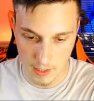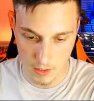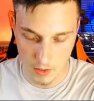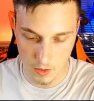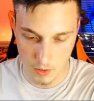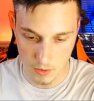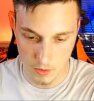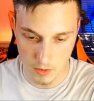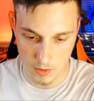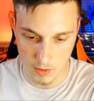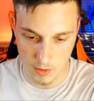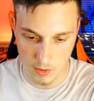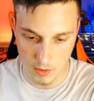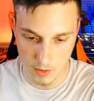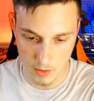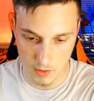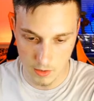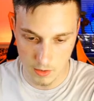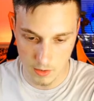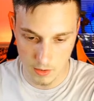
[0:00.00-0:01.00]
and Salt
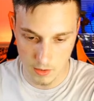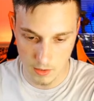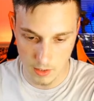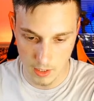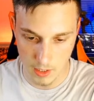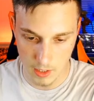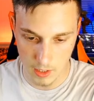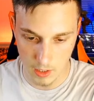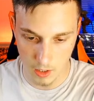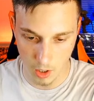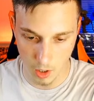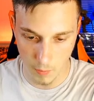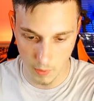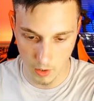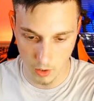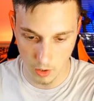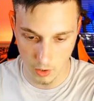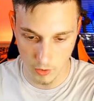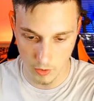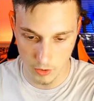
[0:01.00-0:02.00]
City Comic
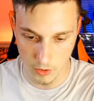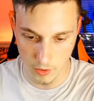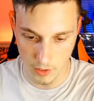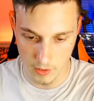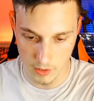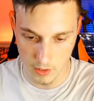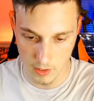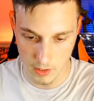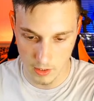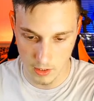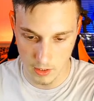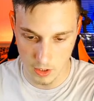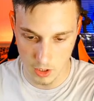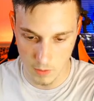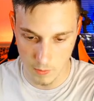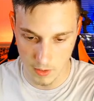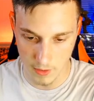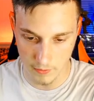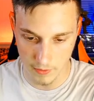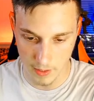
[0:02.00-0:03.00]
Con 2019. Did
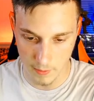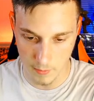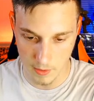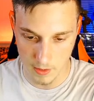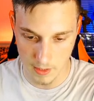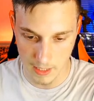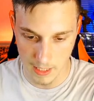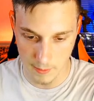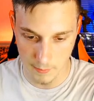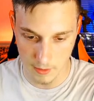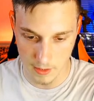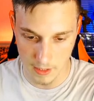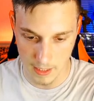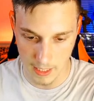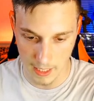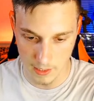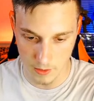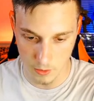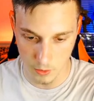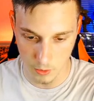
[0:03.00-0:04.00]
you meet famous celebrity
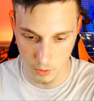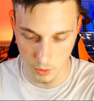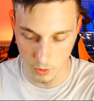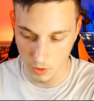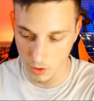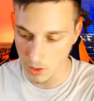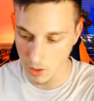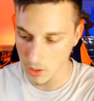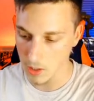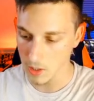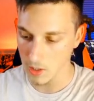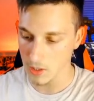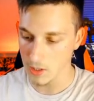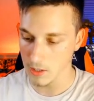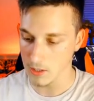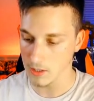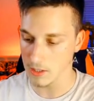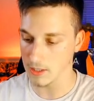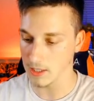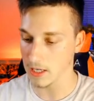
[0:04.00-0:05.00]
at all?
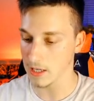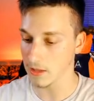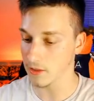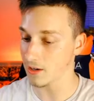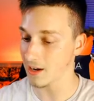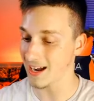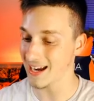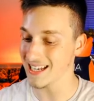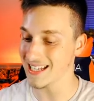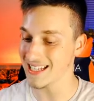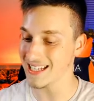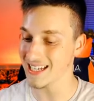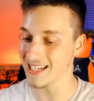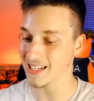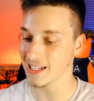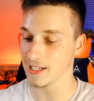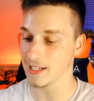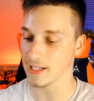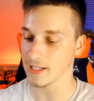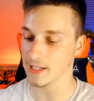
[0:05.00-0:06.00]
Says Nathan, I
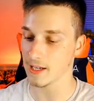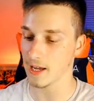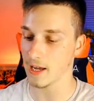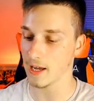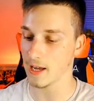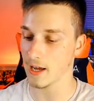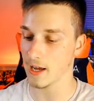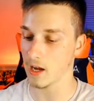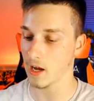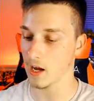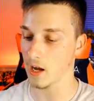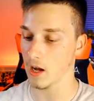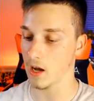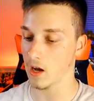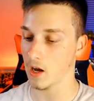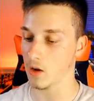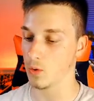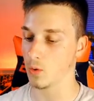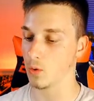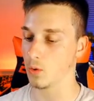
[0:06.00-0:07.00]
didn't.
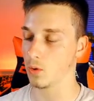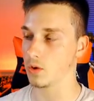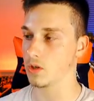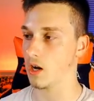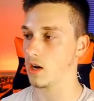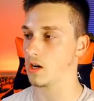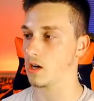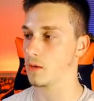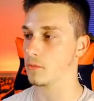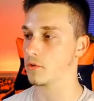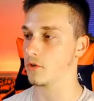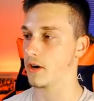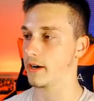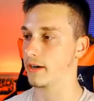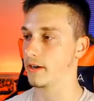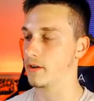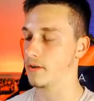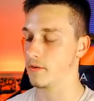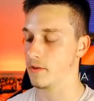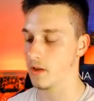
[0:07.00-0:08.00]
Ooh, Dark Arm
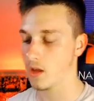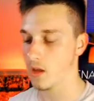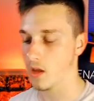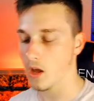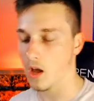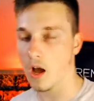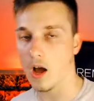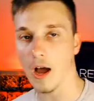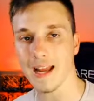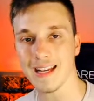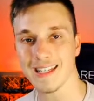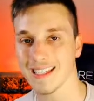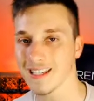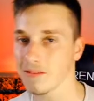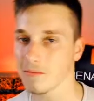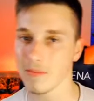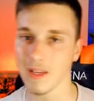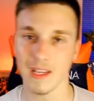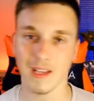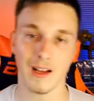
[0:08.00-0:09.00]
Dragon.
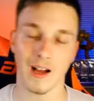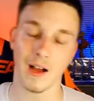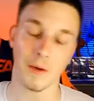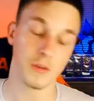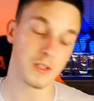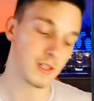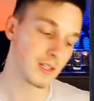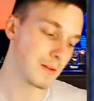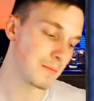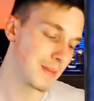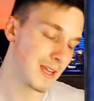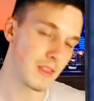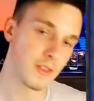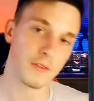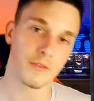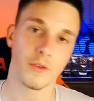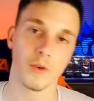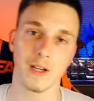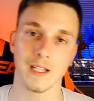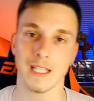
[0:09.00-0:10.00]
I was going to meet the
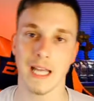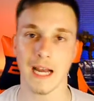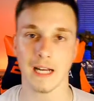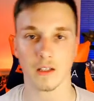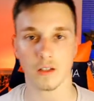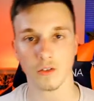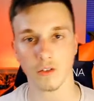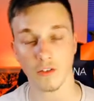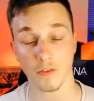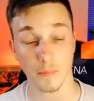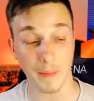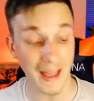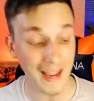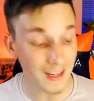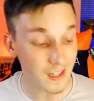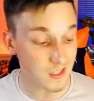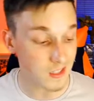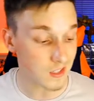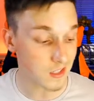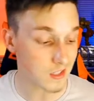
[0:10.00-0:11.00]
voice actor of
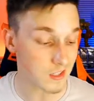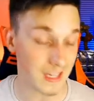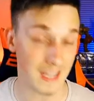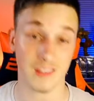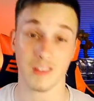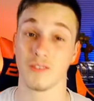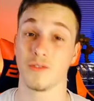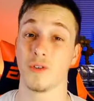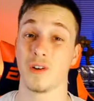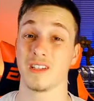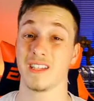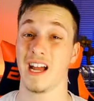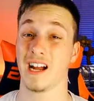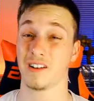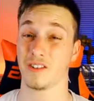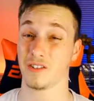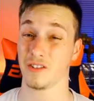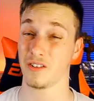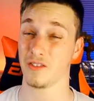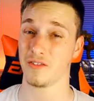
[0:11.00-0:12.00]
Pegasus and the voice
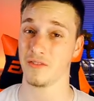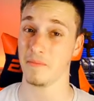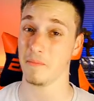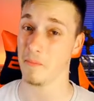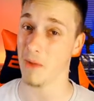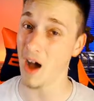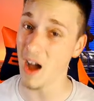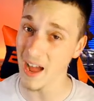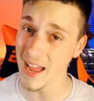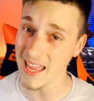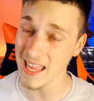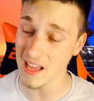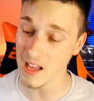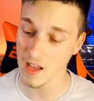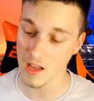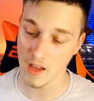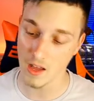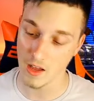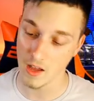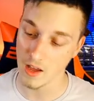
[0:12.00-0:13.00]
actor of Mai.
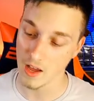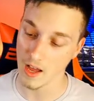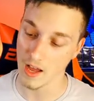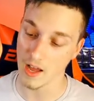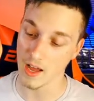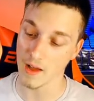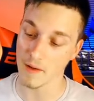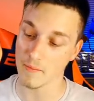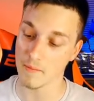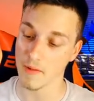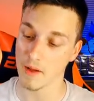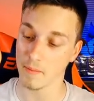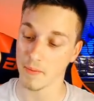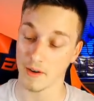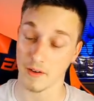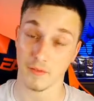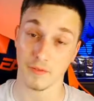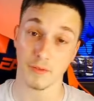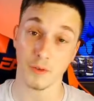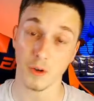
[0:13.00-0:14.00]
But
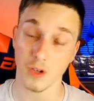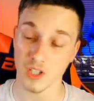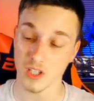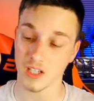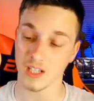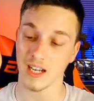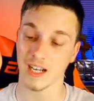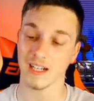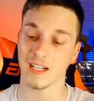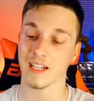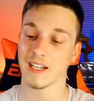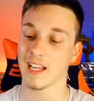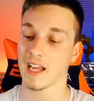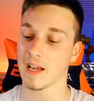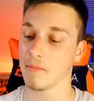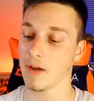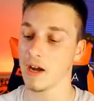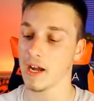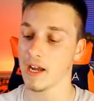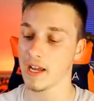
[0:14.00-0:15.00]
unfortunately, I didn't
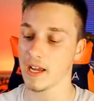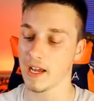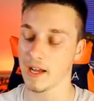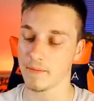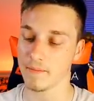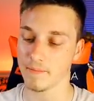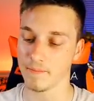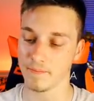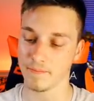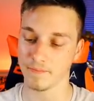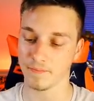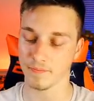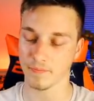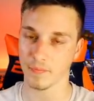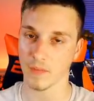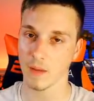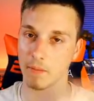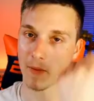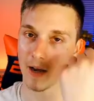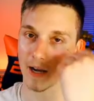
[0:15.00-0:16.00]
my
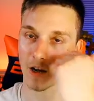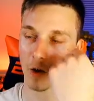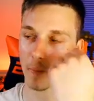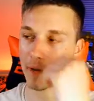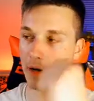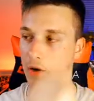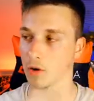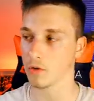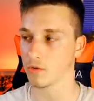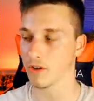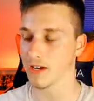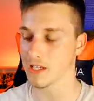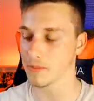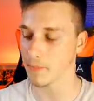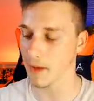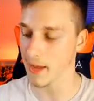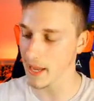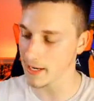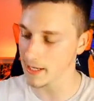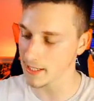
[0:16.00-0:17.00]
my Comic-Con
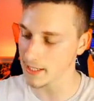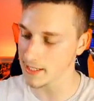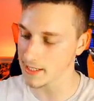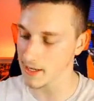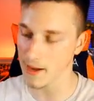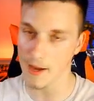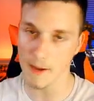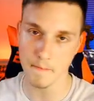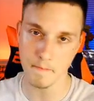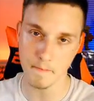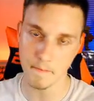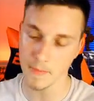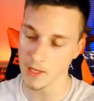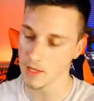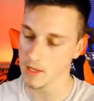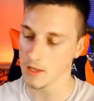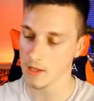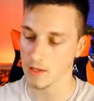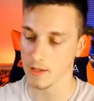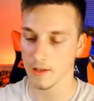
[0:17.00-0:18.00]
wristband in time
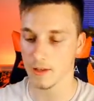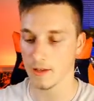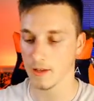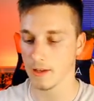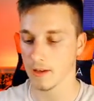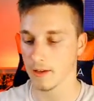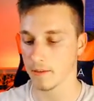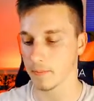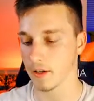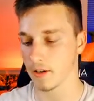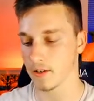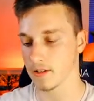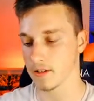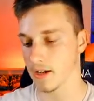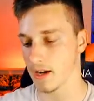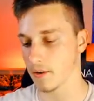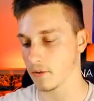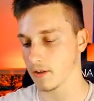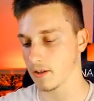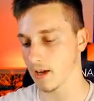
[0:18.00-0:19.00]
because
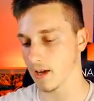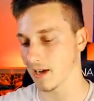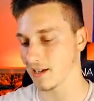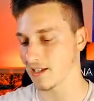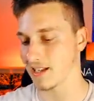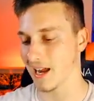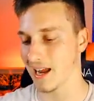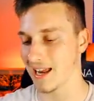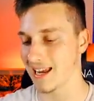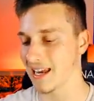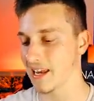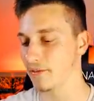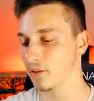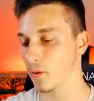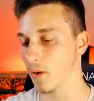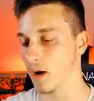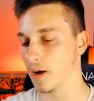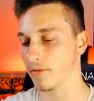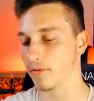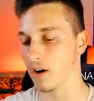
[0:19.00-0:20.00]
I lived
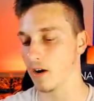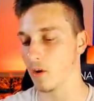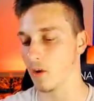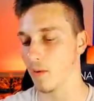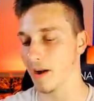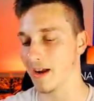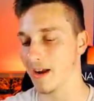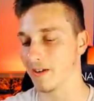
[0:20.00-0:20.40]
quite far away